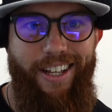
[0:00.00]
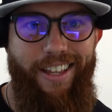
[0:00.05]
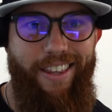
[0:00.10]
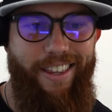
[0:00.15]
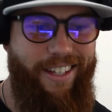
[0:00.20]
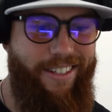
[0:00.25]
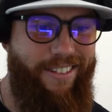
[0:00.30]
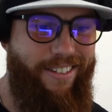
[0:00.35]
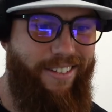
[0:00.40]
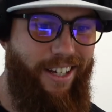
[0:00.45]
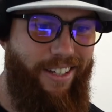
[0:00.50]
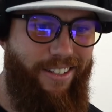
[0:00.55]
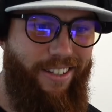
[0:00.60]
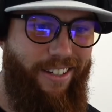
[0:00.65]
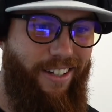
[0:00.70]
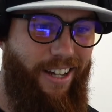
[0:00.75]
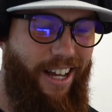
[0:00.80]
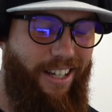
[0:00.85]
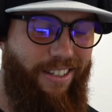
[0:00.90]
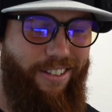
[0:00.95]
This
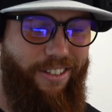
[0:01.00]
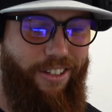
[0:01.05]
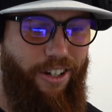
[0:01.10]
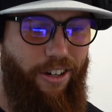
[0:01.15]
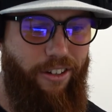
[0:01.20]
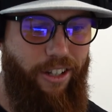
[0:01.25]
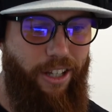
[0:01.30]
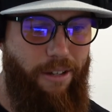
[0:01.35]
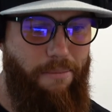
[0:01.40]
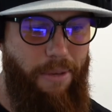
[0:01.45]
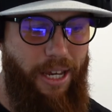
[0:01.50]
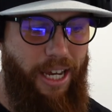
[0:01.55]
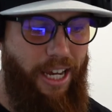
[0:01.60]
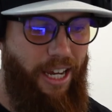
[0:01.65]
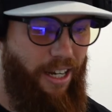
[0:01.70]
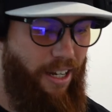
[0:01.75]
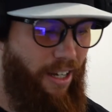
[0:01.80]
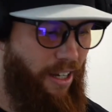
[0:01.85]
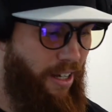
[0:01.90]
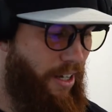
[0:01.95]
doesn't necessarily
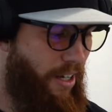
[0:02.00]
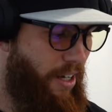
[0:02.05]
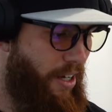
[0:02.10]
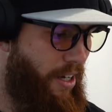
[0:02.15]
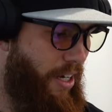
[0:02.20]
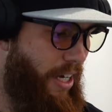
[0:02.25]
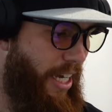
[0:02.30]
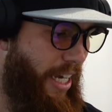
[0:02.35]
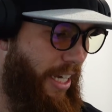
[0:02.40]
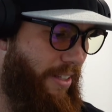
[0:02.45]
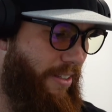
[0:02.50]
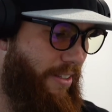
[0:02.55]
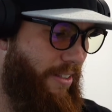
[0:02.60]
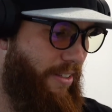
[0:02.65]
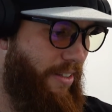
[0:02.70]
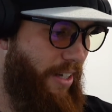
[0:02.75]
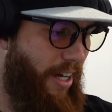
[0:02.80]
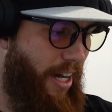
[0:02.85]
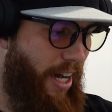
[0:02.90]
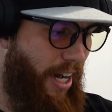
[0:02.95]
mean
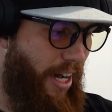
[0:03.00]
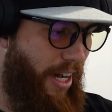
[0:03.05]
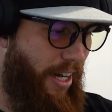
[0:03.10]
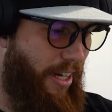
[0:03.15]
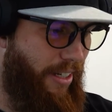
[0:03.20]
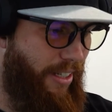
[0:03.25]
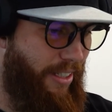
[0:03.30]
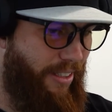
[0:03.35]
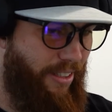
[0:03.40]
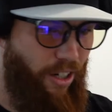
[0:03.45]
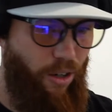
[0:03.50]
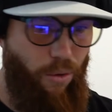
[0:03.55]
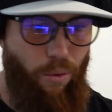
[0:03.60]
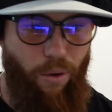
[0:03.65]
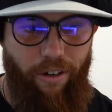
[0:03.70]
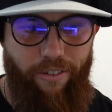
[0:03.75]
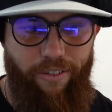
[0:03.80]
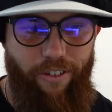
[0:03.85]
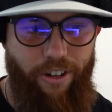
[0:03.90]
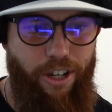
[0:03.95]
it's uh, it's going to
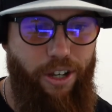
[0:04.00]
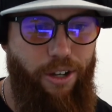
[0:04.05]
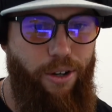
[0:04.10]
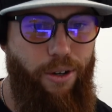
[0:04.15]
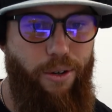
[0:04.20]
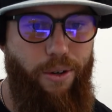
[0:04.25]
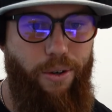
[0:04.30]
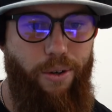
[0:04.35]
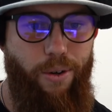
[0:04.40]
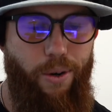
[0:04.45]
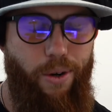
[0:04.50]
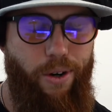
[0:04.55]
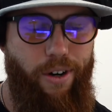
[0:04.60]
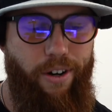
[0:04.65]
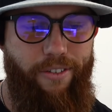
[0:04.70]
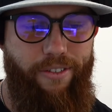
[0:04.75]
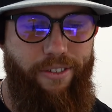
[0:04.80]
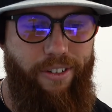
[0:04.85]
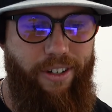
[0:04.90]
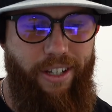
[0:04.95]
work for you, or
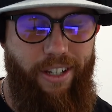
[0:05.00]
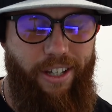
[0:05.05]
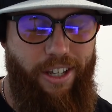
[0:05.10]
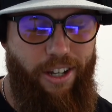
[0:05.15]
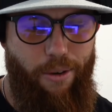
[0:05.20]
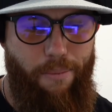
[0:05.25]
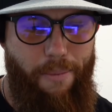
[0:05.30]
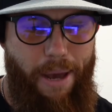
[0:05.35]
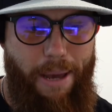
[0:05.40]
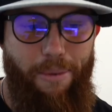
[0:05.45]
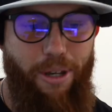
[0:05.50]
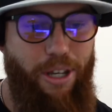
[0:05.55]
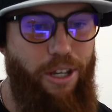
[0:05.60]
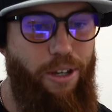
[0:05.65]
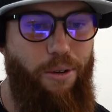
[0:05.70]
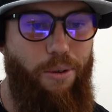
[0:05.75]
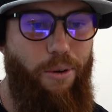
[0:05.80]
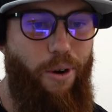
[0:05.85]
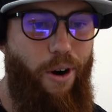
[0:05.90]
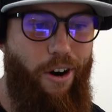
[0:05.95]
if it, uh, you know maybe
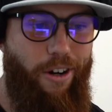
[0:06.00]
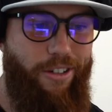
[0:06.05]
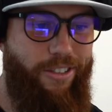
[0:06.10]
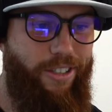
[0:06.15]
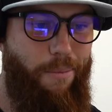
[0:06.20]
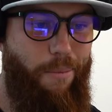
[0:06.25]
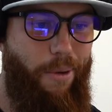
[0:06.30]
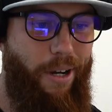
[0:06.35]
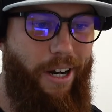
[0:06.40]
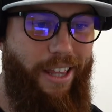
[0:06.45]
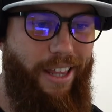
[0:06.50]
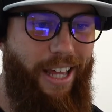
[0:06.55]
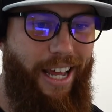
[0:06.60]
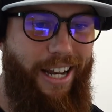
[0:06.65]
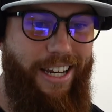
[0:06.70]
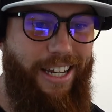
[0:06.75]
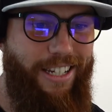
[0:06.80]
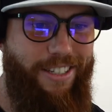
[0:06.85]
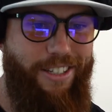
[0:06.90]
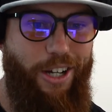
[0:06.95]
you are somebody that
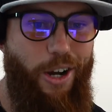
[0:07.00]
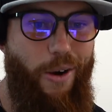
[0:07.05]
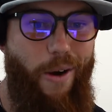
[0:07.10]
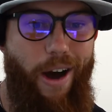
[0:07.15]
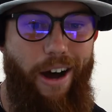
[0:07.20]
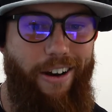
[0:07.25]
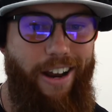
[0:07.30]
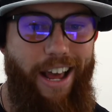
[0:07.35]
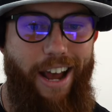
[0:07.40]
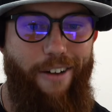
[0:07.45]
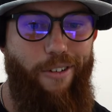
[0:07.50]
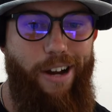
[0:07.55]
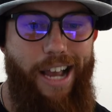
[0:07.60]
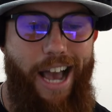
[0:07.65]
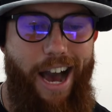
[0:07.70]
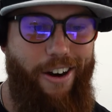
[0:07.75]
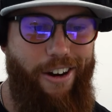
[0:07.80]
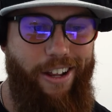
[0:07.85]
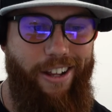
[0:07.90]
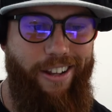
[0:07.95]
needs to go out to every
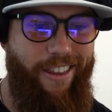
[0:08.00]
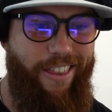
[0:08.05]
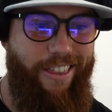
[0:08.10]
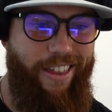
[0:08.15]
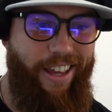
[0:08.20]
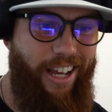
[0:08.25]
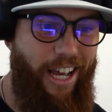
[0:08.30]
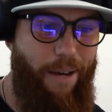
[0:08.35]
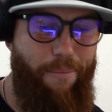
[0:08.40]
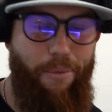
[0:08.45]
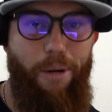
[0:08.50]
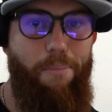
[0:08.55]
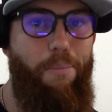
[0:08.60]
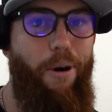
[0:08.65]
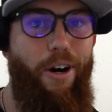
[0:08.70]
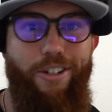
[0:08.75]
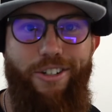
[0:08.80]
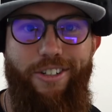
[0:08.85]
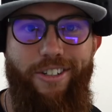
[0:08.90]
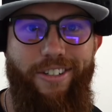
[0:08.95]
outing and think I'm going to
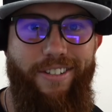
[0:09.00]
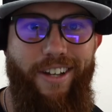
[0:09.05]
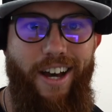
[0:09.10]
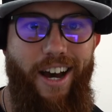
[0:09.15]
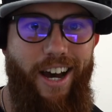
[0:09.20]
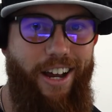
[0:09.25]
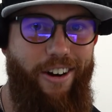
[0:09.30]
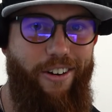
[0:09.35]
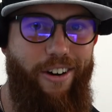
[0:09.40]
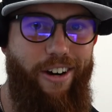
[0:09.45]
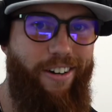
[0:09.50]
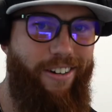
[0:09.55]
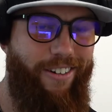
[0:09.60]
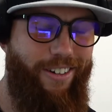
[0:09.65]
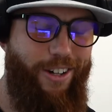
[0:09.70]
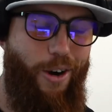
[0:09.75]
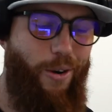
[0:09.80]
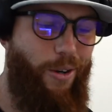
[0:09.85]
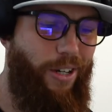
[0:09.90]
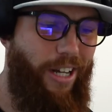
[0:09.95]
punch the side, or
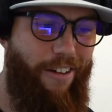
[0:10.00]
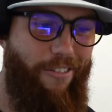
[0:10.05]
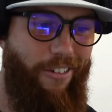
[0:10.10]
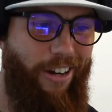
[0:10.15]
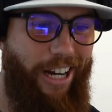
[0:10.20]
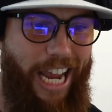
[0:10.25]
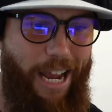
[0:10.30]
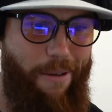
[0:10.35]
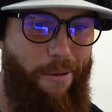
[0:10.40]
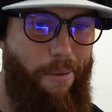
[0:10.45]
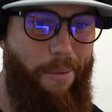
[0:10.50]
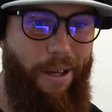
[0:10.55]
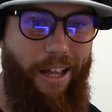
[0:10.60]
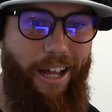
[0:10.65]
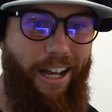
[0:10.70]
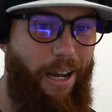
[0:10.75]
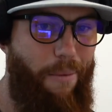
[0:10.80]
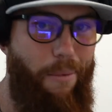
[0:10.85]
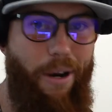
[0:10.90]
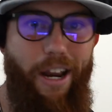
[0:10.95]
go into every game and be
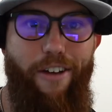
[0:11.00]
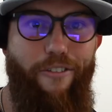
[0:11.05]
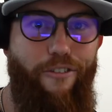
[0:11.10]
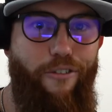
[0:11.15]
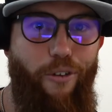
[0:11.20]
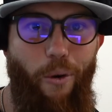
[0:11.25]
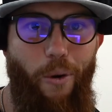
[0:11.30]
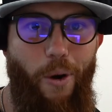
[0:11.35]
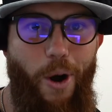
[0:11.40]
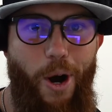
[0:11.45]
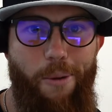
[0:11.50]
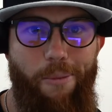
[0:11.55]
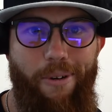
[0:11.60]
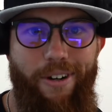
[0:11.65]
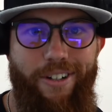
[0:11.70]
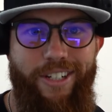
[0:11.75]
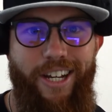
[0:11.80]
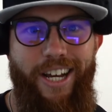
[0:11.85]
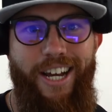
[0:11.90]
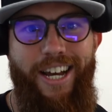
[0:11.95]
like I'm going to hit four
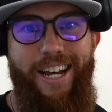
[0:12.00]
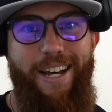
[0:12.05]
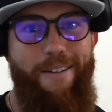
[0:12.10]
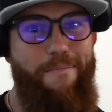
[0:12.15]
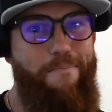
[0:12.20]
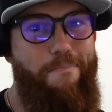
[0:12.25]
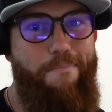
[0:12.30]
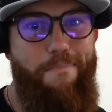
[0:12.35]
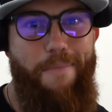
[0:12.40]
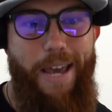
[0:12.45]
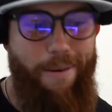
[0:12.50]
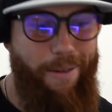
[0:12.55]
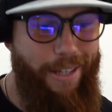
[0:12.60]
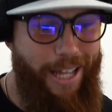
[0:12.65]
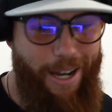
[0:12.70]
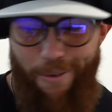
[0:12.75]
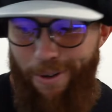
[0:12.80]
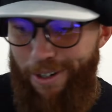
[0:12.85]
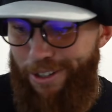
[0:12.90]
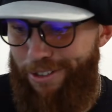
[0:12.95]
homers. Maybe
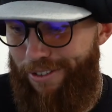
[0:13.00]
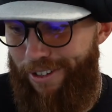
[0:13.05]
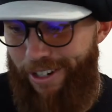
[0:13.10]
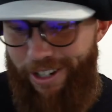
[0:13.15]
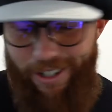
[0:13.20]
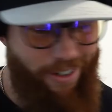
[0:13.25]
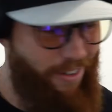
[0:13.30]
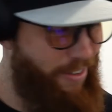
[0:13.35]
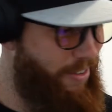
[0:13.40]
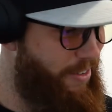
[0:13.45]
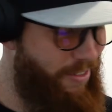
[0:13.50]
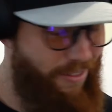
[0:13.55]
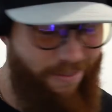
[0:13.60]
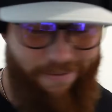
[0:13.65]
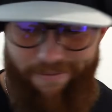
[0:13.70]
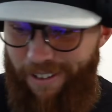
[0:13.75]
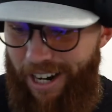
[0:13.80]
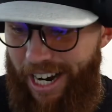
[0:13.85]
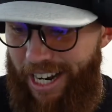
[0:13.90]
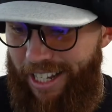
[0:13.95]
that works for you,
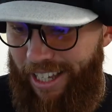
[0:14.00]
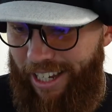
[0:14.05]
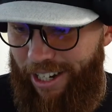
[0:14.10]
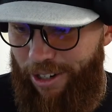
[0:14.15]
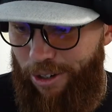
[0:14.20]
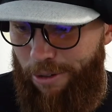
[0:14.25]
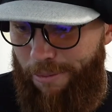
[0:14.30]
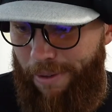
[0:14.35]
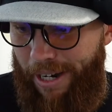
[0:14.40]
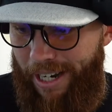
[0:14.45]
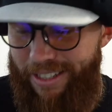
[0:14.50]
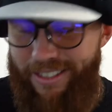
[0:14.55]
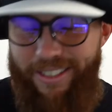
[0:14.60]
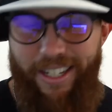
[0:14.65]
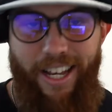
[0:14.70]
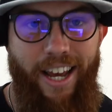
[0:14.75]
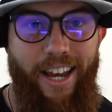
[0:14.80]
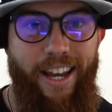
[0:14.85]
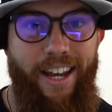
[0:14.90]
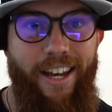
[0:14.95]
right? Like who am I to
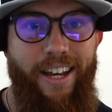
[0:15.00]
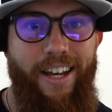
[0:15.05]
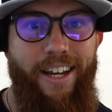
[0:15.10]
say?